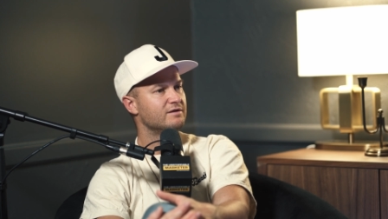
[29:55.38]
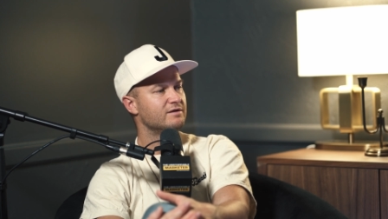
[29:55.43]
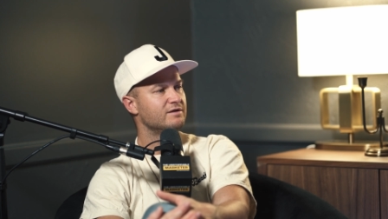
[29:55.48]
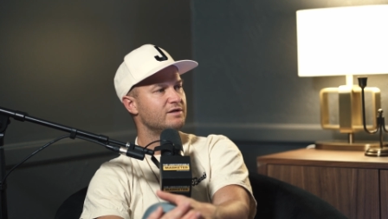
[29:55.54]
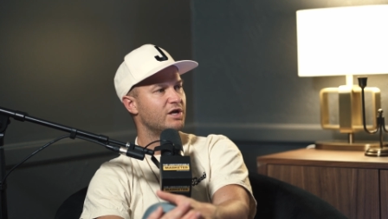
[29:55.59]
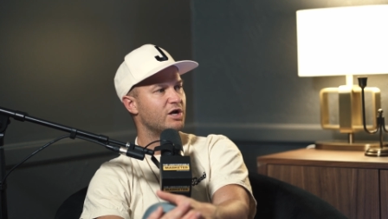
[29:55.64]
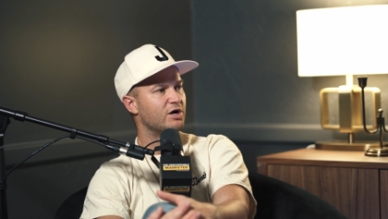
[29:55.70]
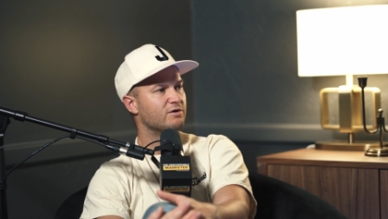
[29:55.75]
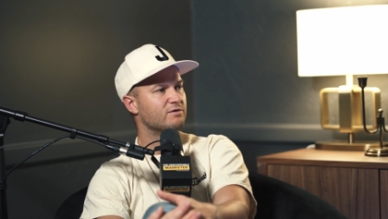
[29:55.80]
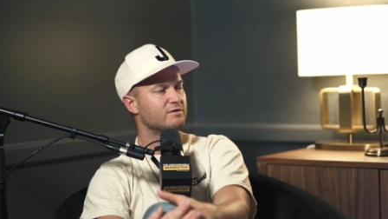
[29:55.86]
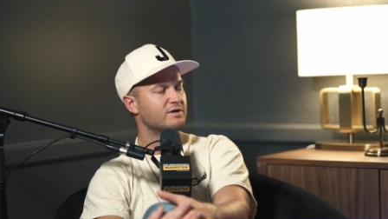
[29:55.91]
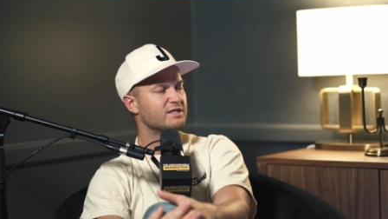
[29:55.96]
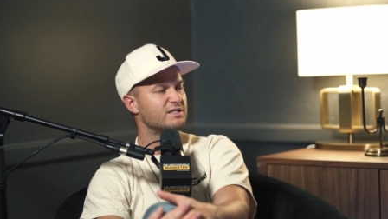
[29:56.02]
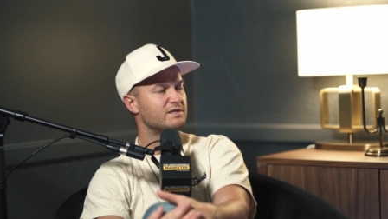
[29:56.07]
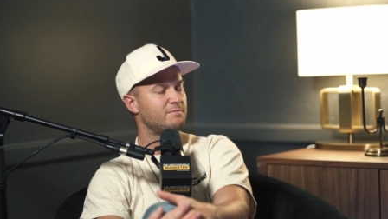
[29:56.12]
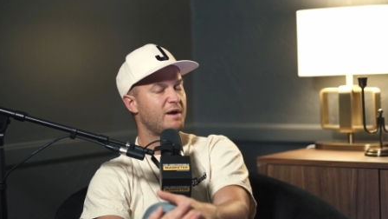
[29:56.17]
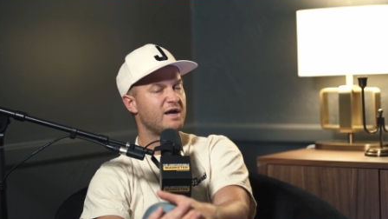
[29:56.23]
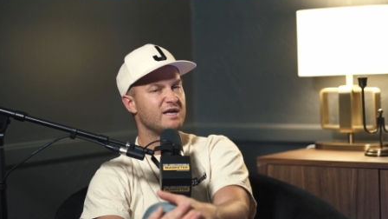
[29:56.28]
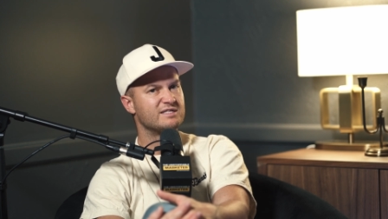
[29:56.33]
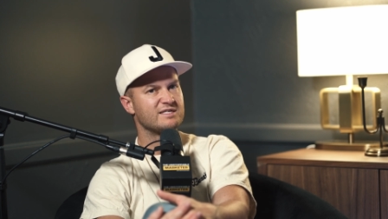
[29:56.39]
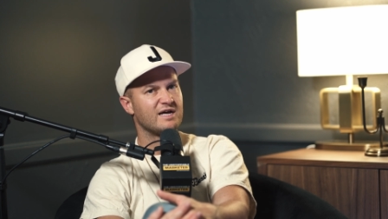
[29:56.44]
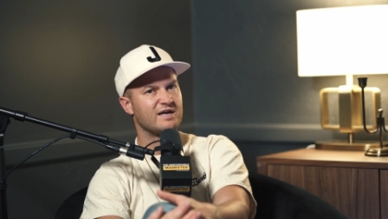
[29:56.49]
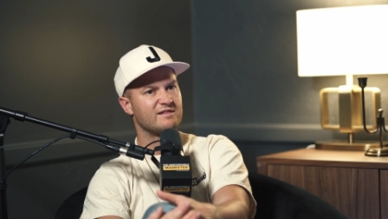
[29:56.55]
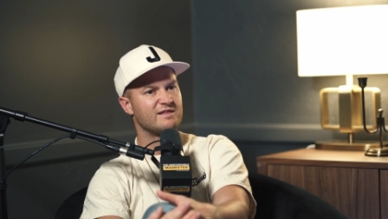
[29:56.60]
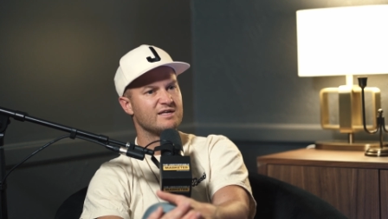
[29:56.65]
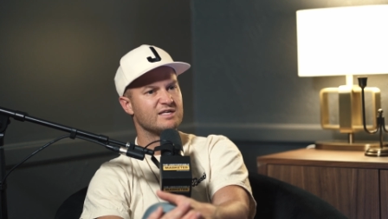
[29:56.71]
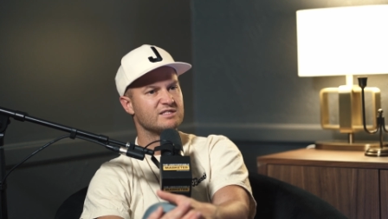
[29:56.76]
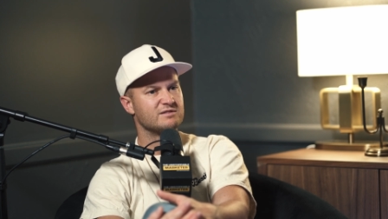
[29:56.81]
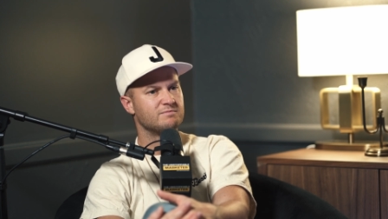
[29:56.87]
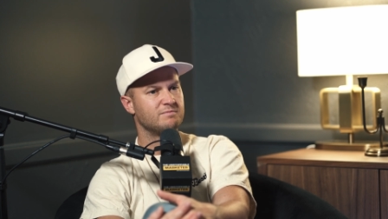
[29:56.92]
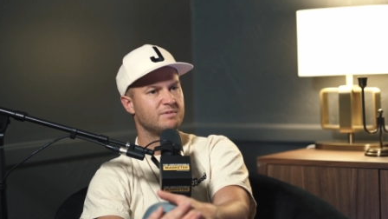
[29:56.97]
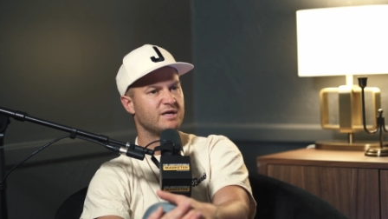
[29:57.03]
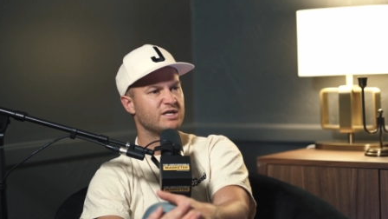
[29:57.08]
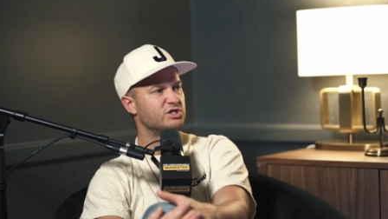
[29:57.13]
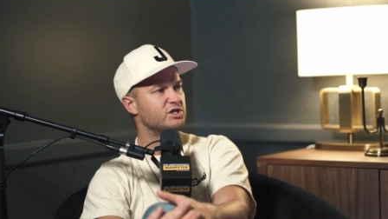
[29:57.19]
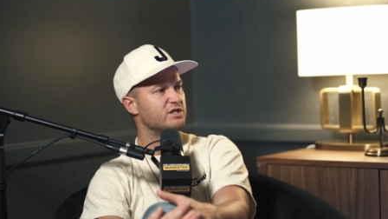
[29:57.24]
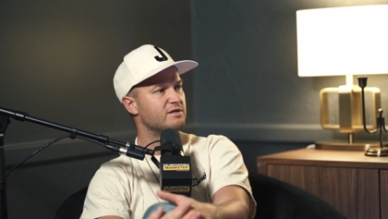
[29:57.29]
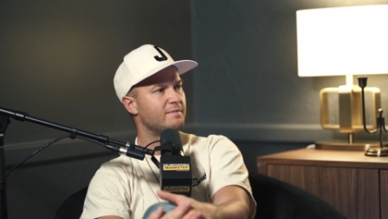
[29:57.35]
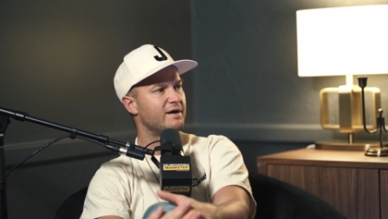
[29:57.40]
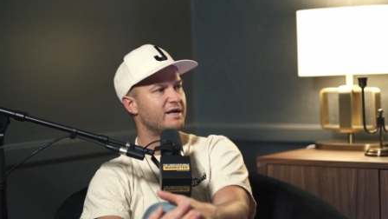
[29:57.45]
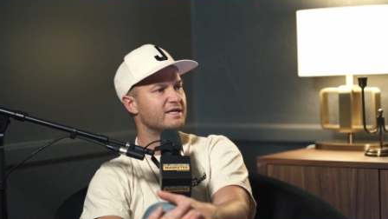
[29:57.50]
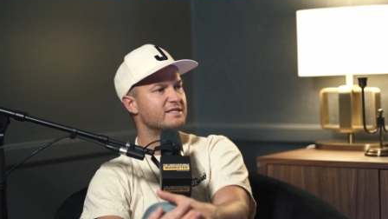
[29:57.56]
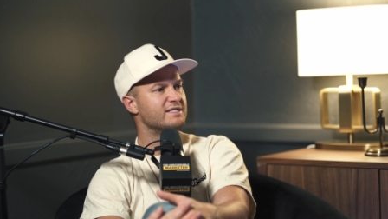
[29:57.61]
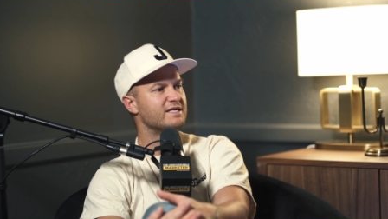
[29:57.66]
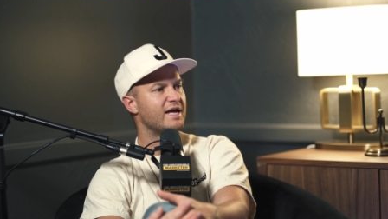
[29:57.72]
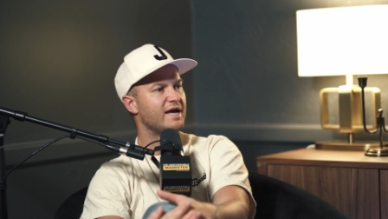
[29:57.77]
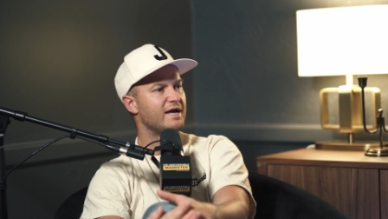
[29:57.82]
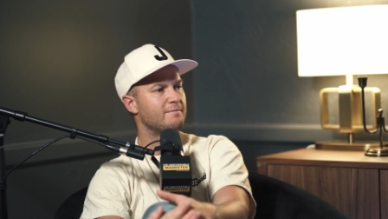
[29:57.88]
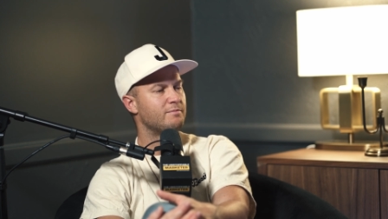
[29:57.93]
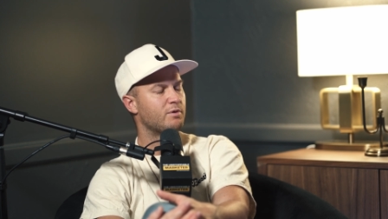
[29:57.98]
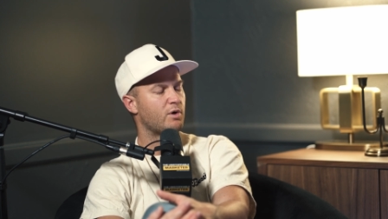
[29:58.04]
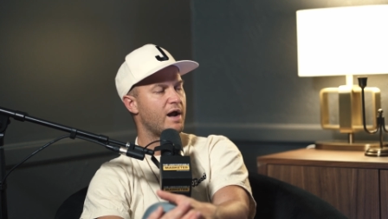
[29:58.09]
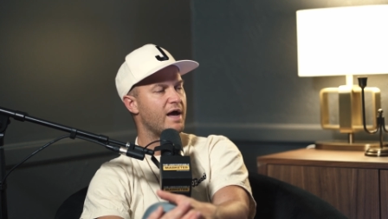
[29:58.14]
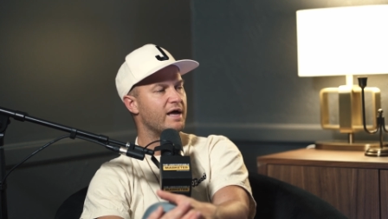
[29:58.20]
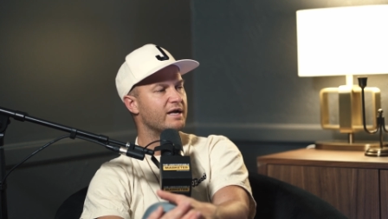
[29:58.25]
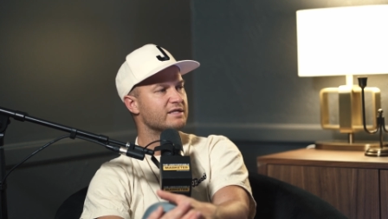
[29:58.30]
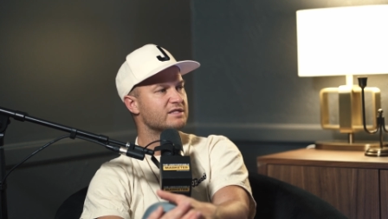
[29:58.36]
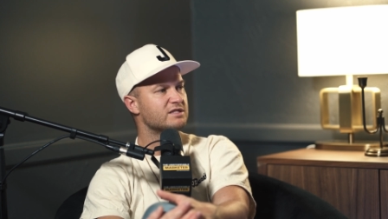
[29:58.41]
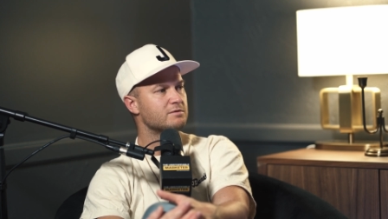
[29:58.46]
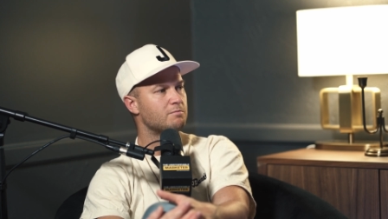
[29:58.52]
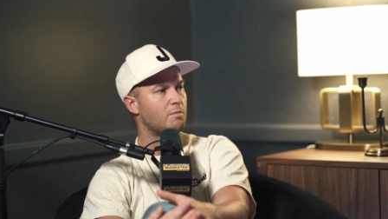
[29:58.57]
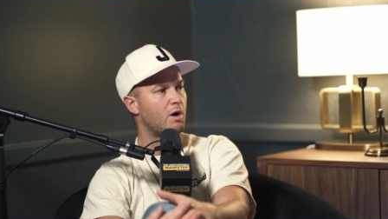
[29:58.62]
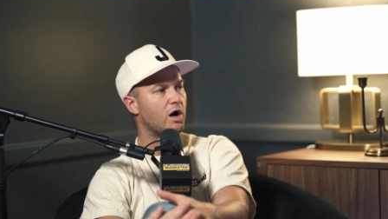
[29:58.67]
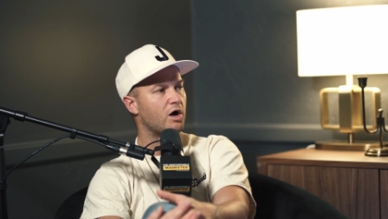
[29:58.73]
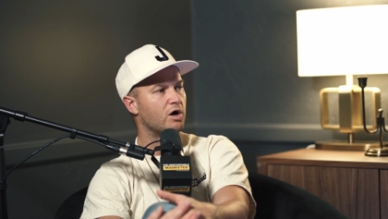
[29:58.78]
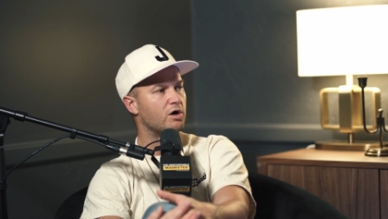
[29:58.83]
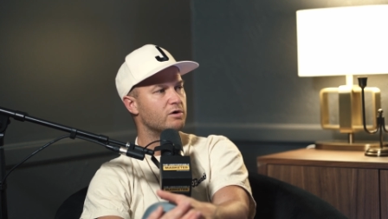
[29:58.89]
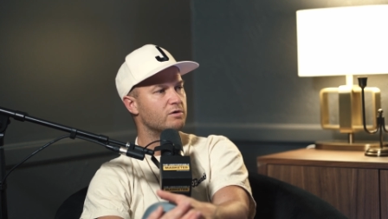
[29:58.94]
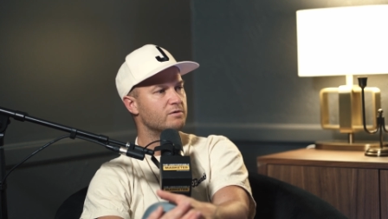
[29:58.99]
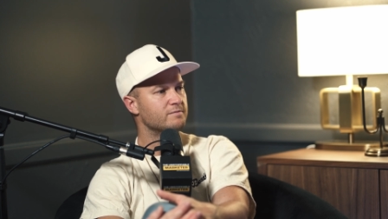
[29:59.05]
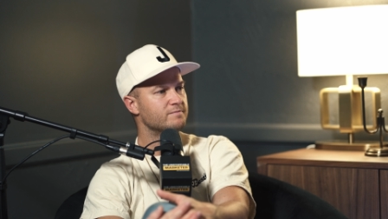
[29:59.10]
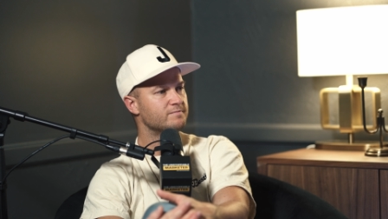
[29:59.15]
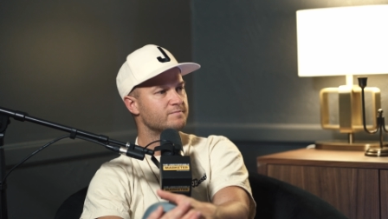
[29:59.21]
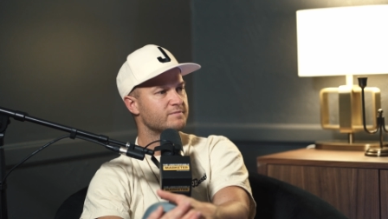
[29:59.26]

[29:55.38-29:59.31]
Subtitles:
because the paid side of things gets you the money today, brand is tomorrow.